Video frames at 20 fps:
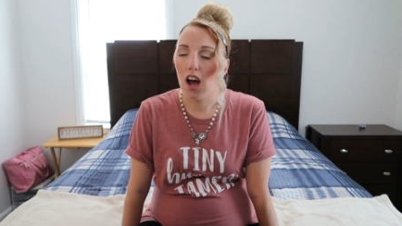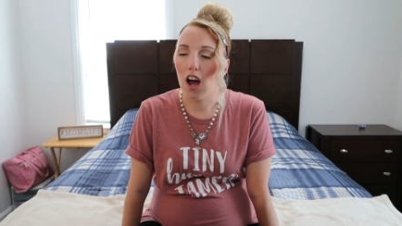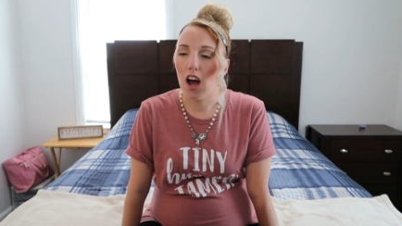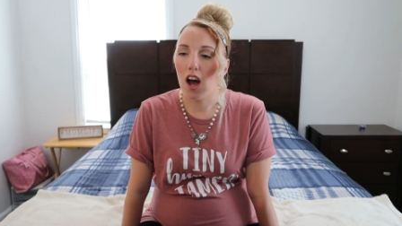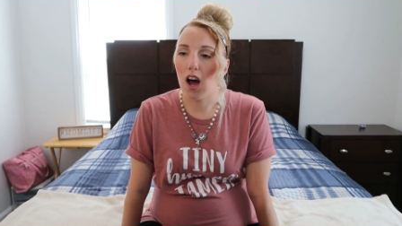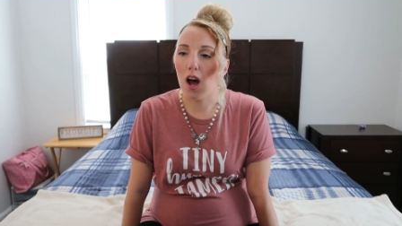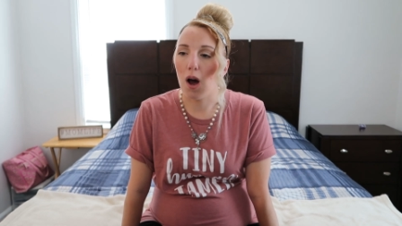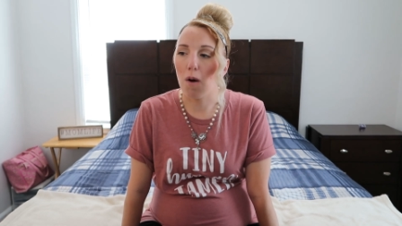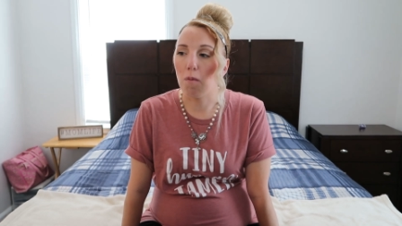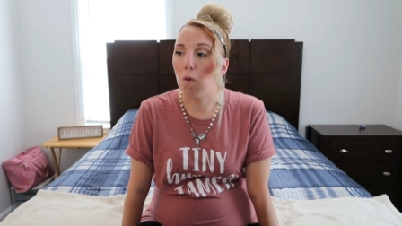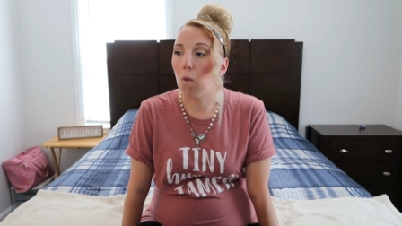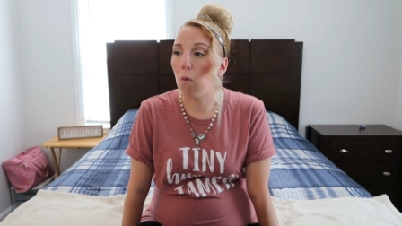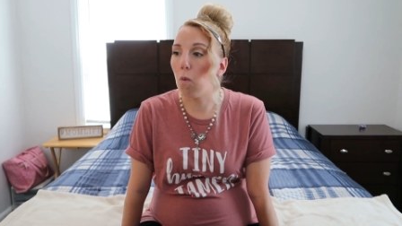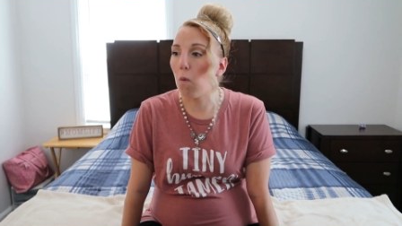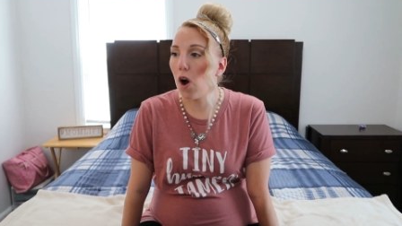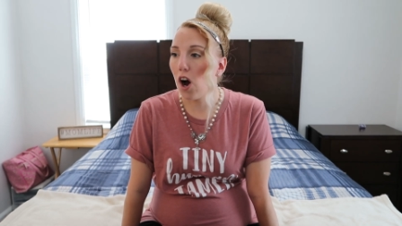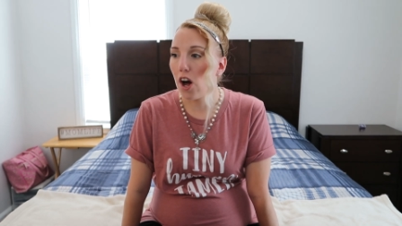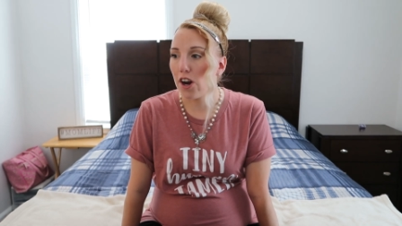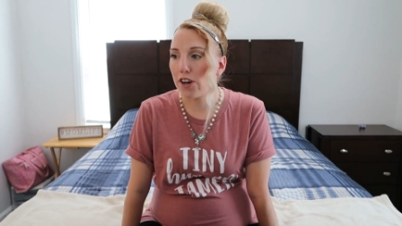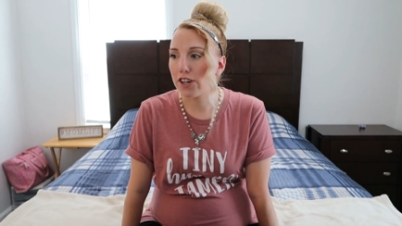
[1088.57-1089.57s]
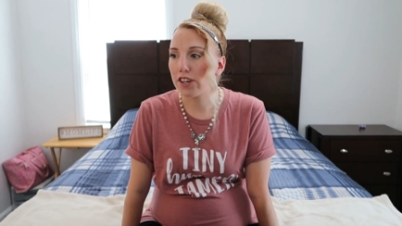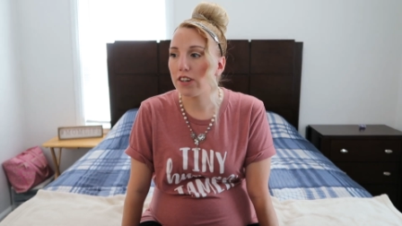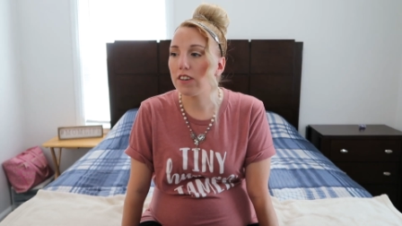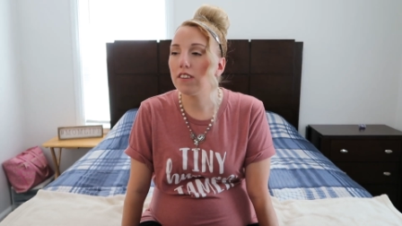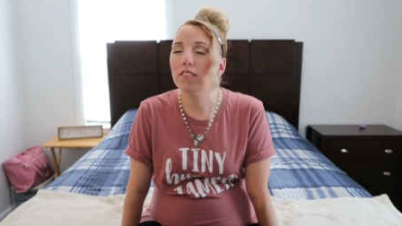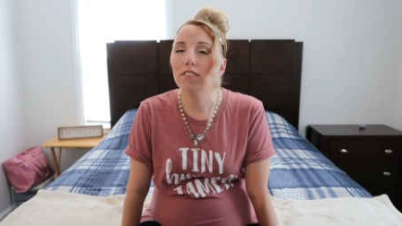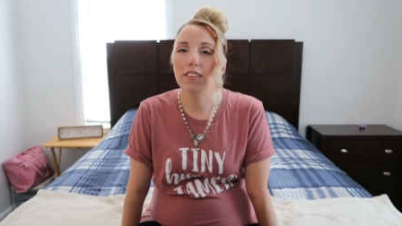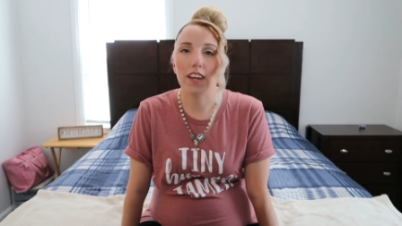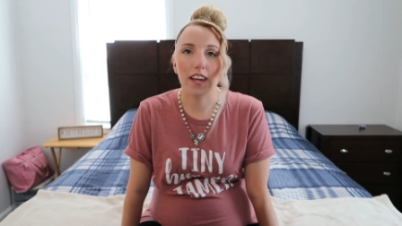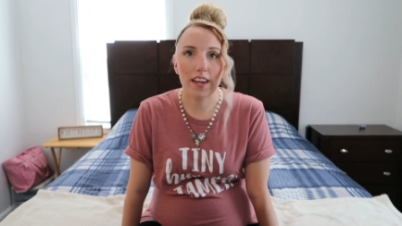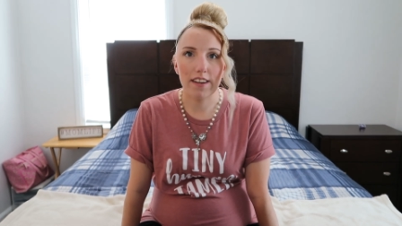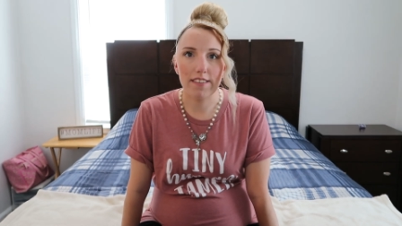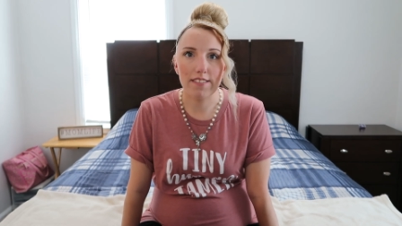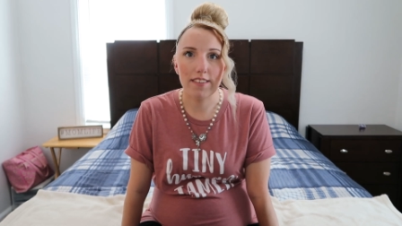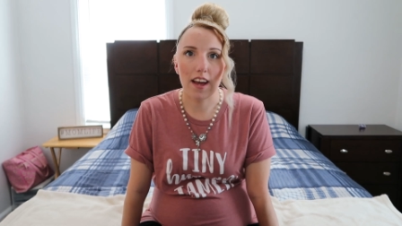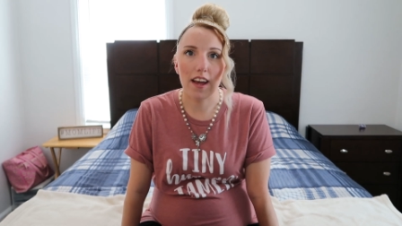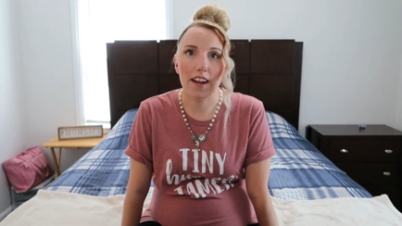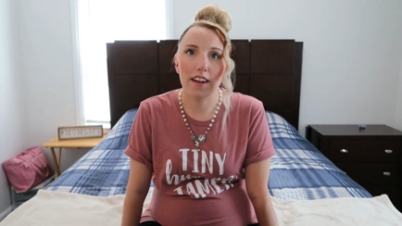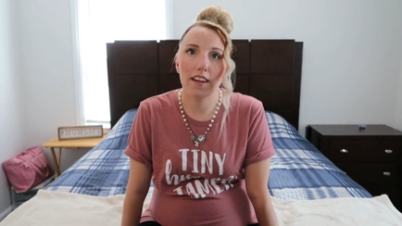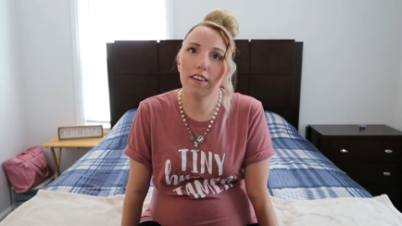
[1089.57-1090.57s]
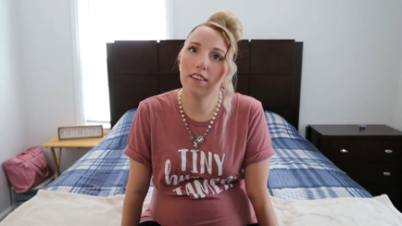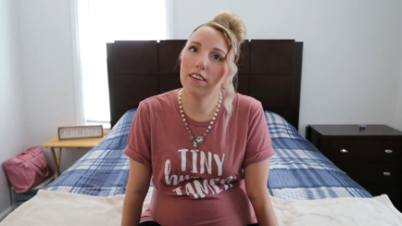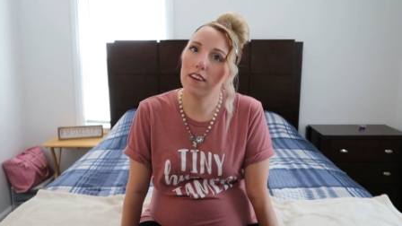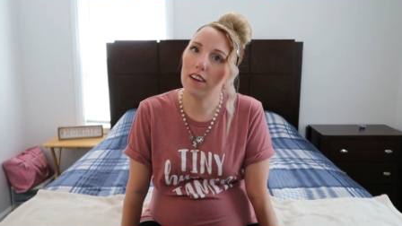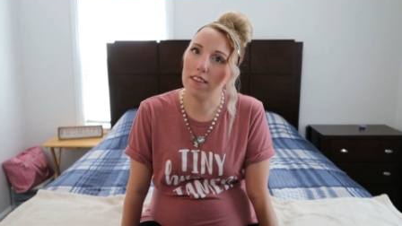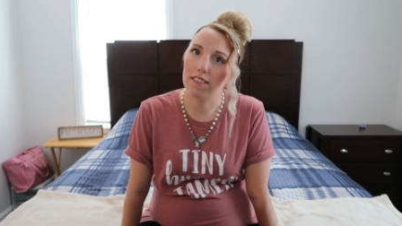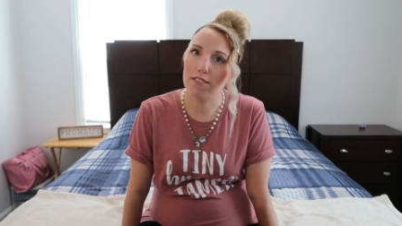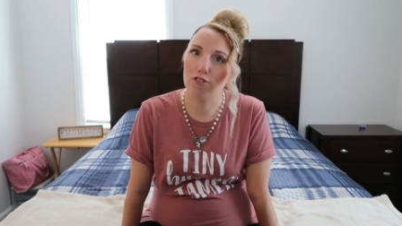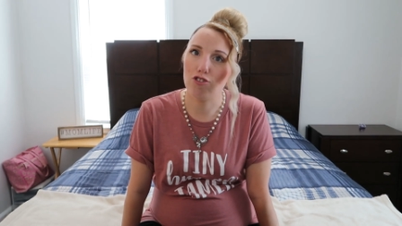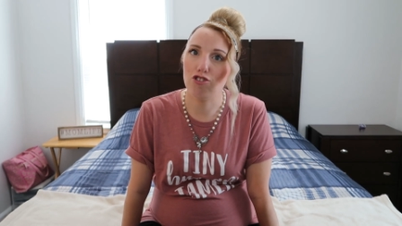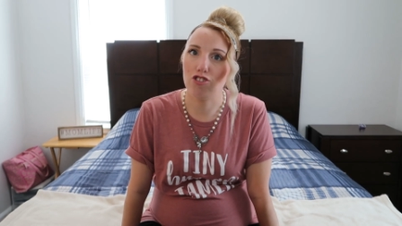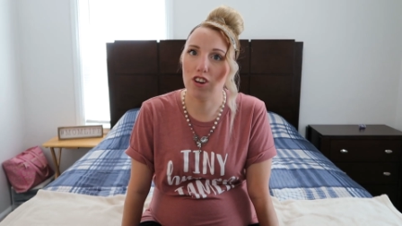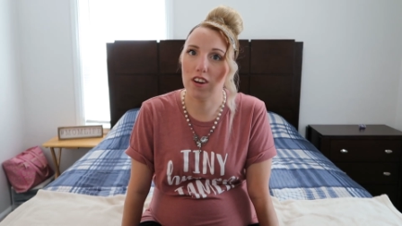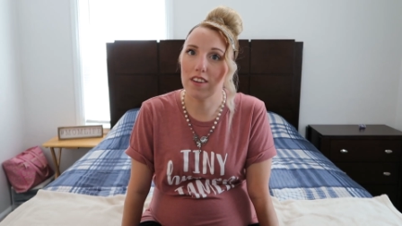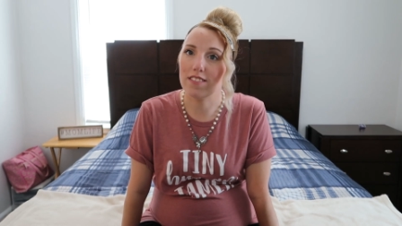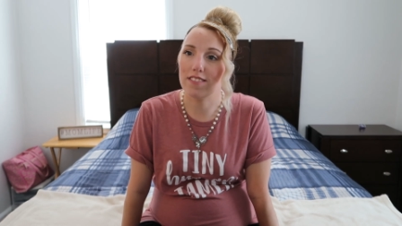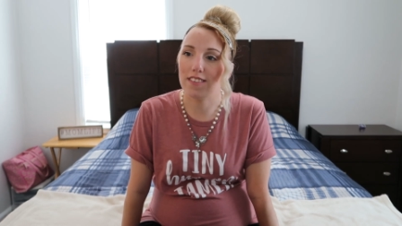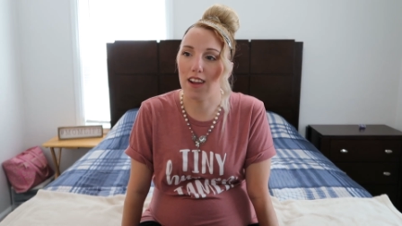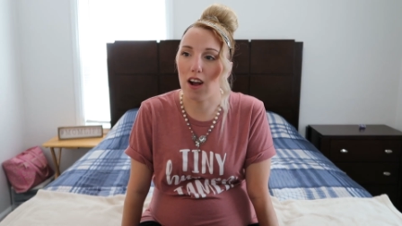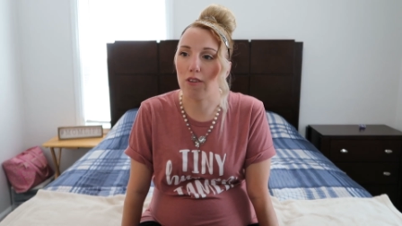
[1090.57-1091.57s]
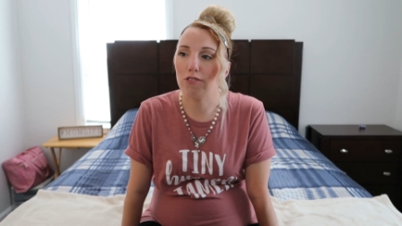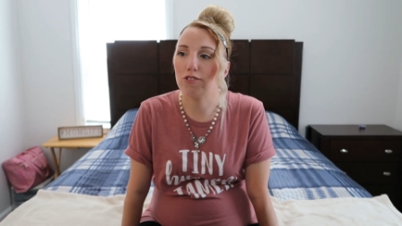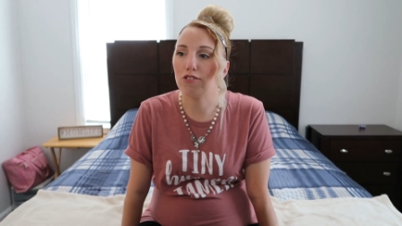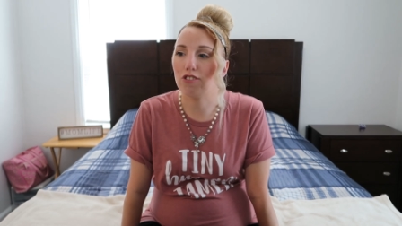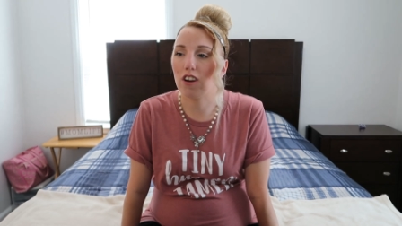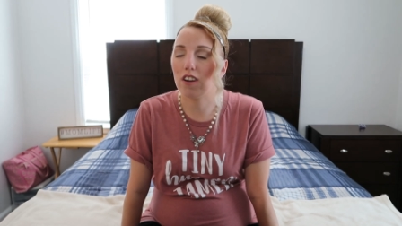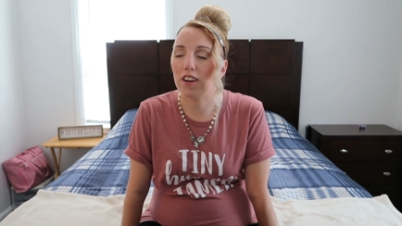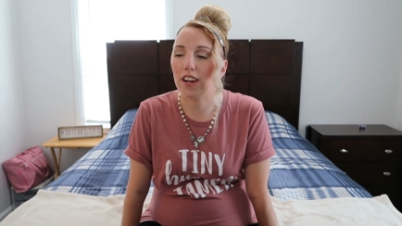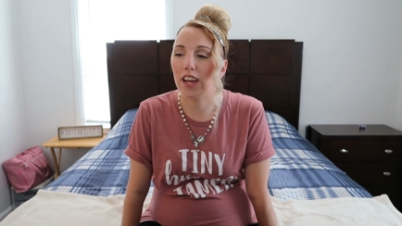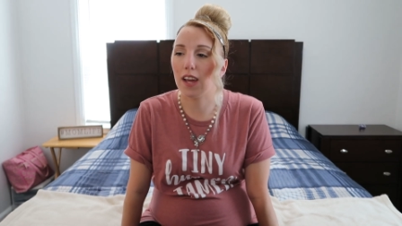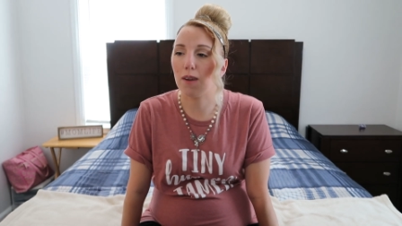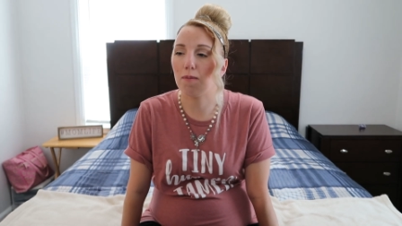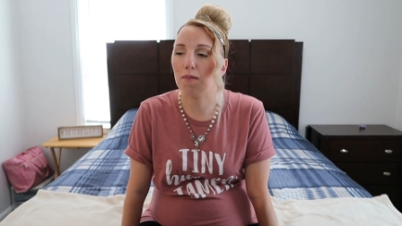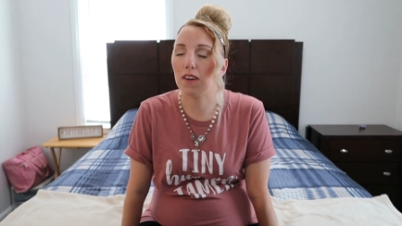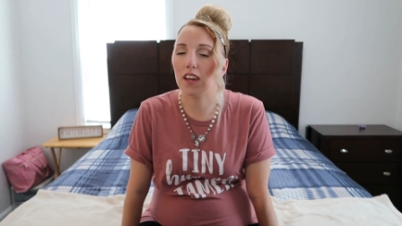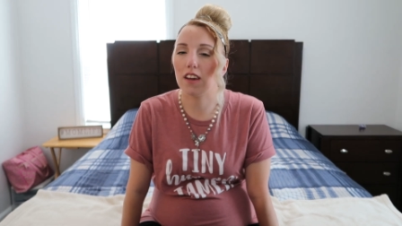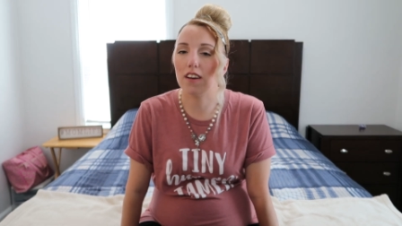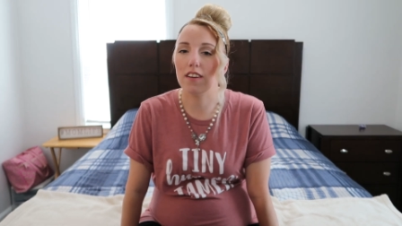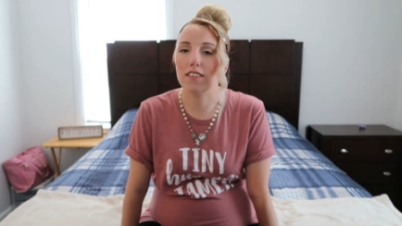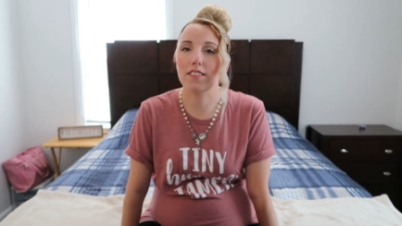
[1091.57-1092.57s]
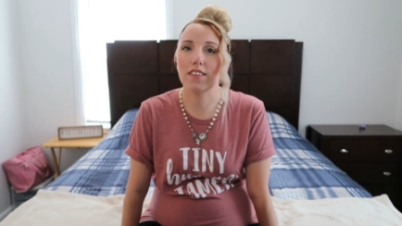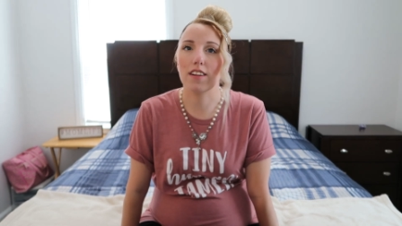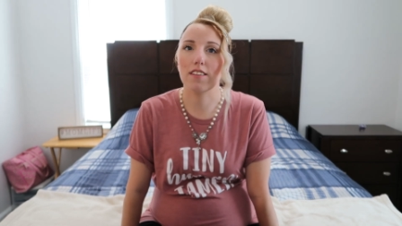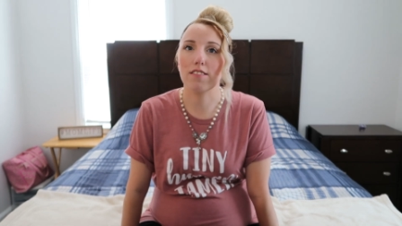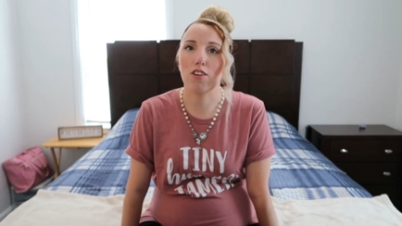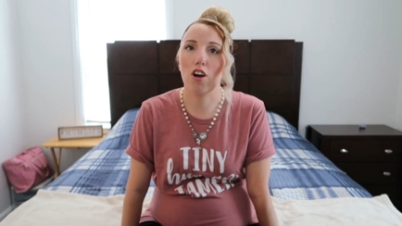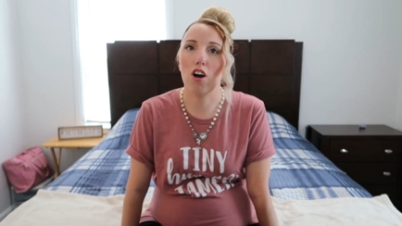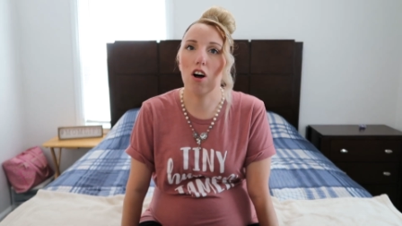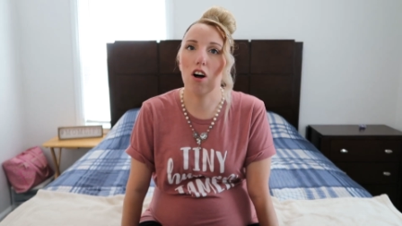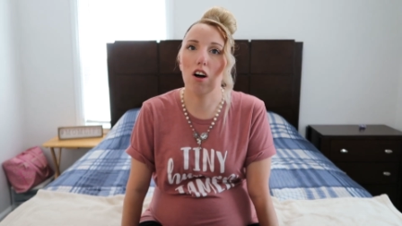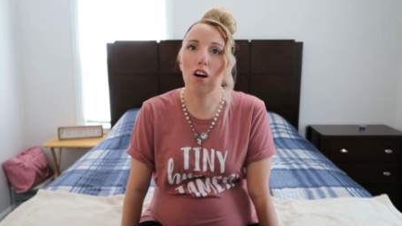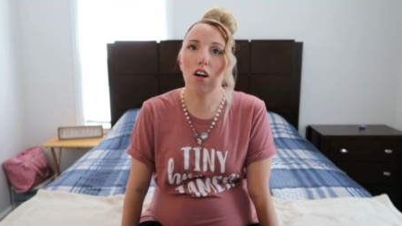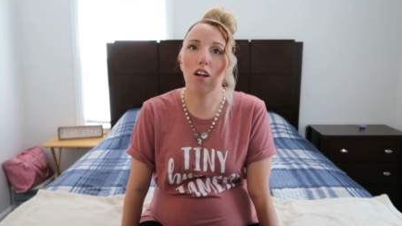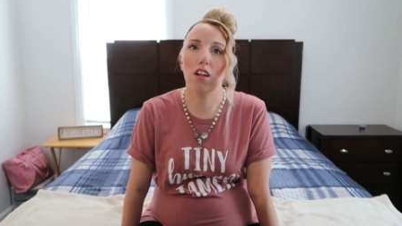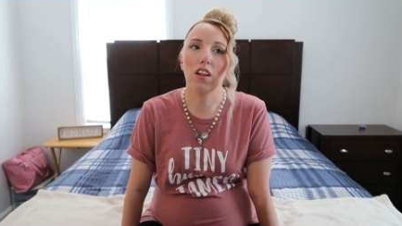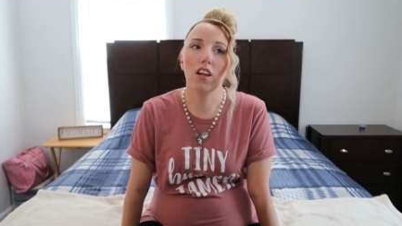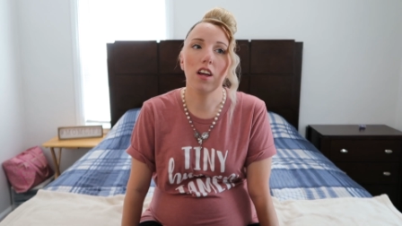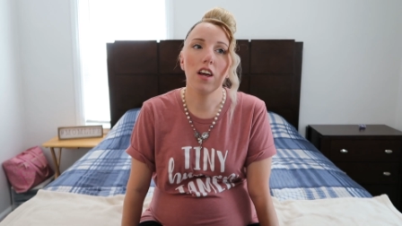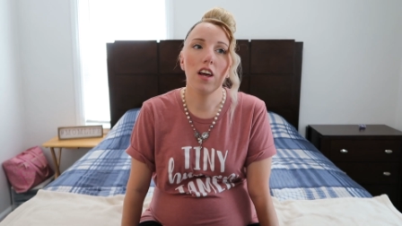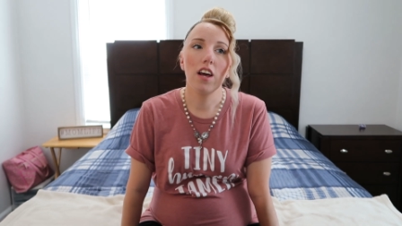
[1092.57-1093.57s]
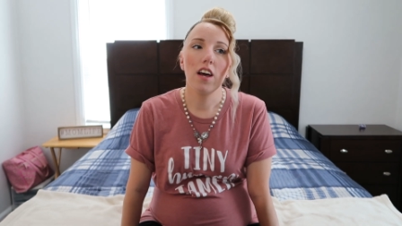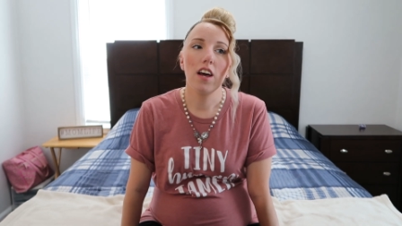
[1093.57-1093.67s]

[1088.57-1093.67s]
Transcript: Um, water, like I said, is just now starting because that's all